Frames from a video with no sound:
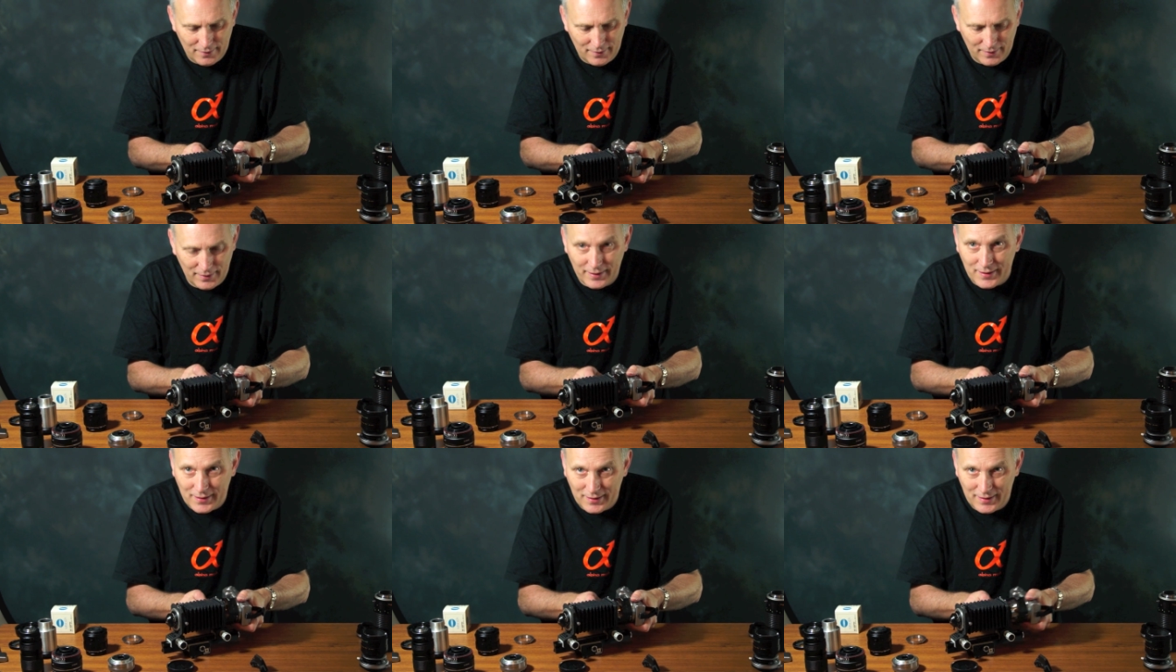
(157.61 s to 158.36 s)

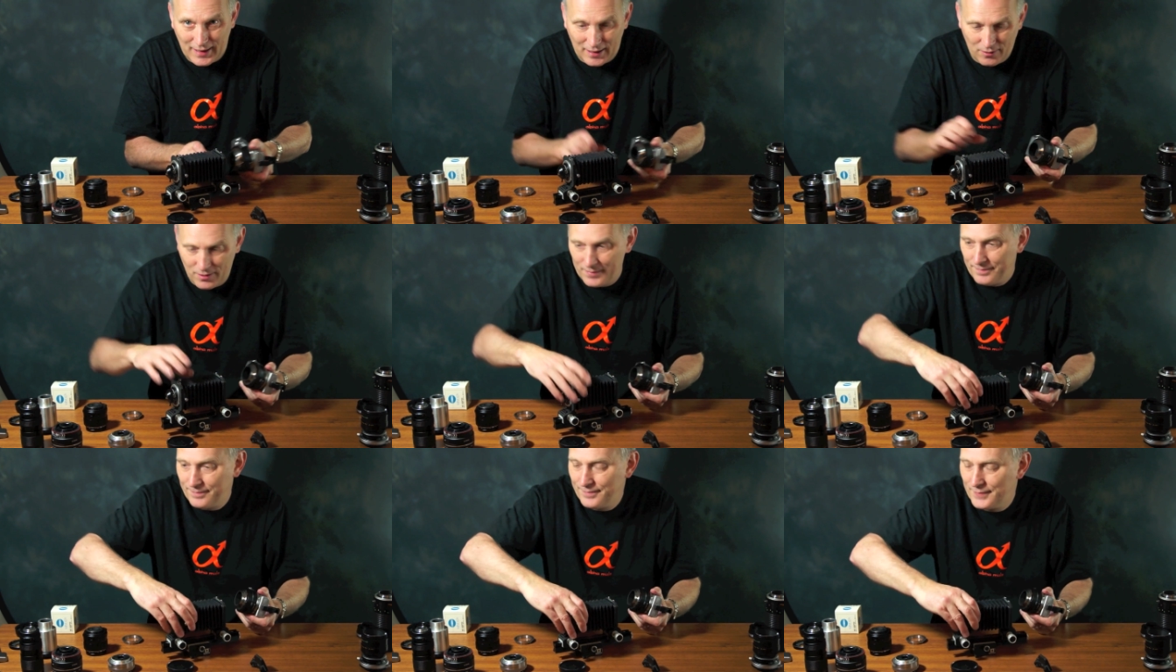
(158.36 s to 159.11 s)
Right, now
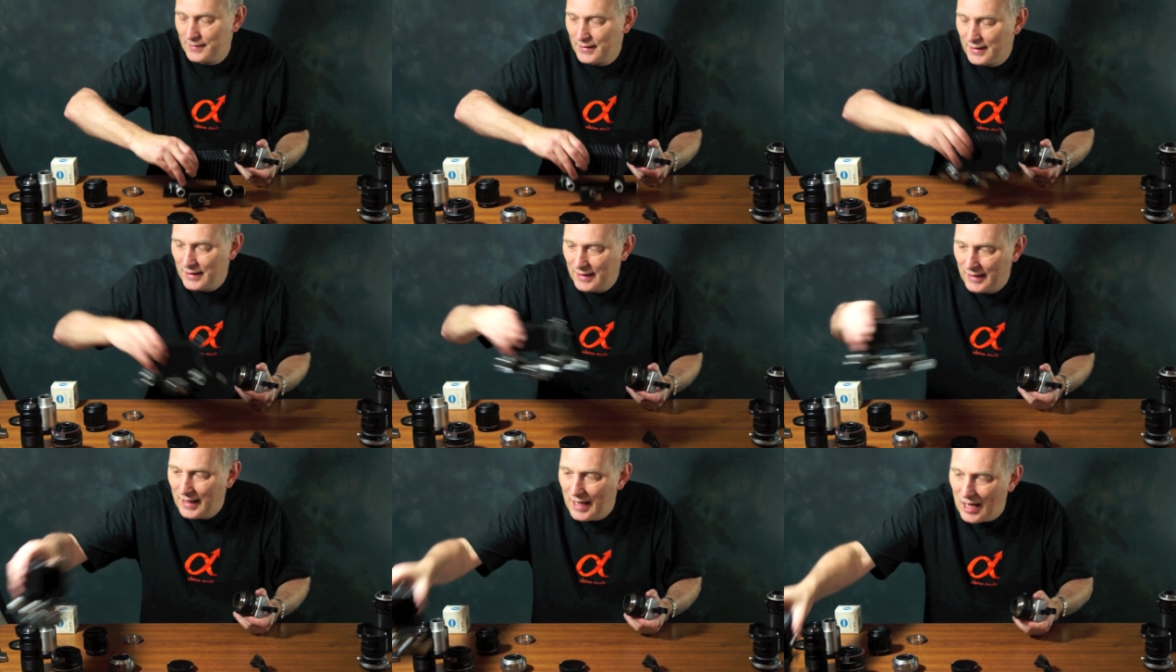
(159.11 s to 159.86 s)

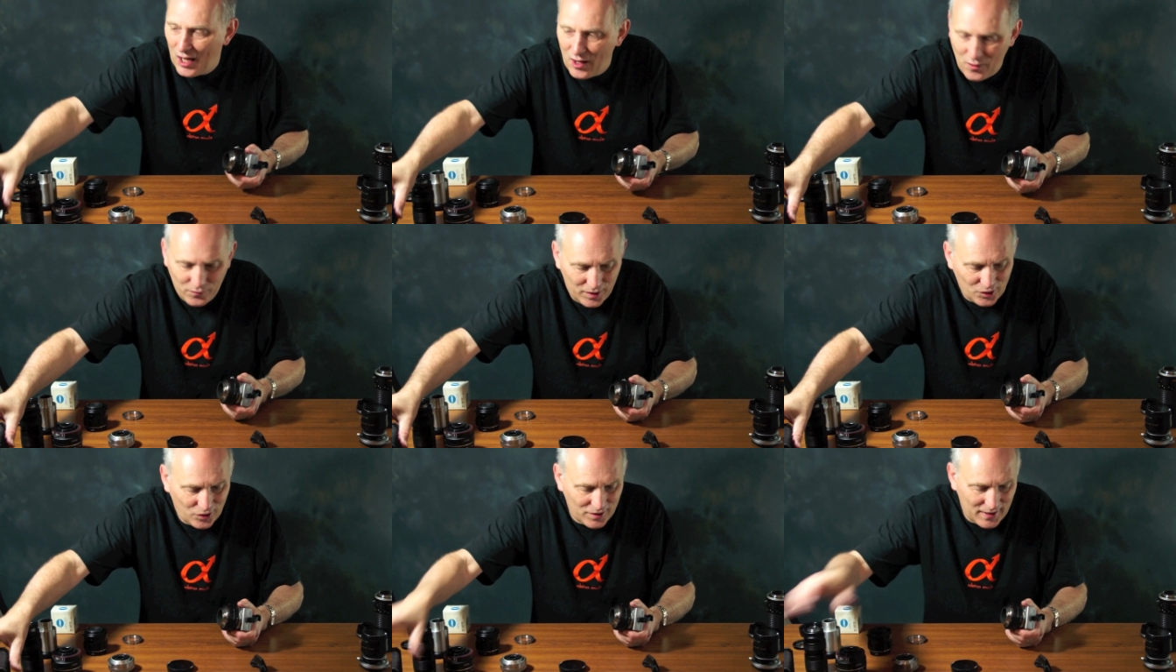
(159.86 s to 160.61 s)
this